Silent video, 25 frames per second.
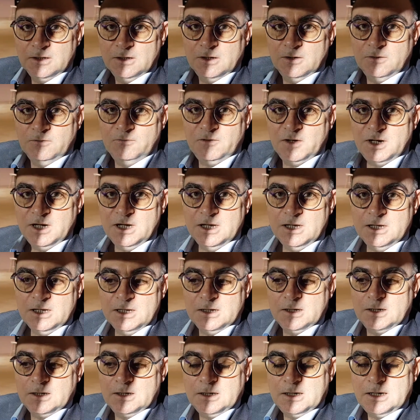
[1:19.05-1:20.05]
a very
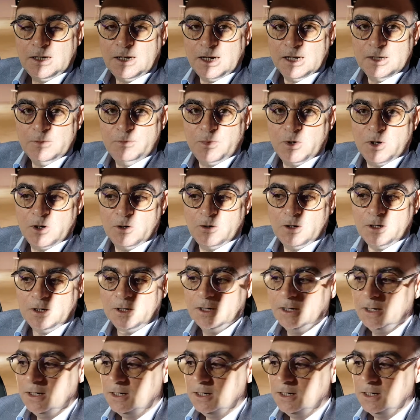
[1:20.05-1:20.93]
high power.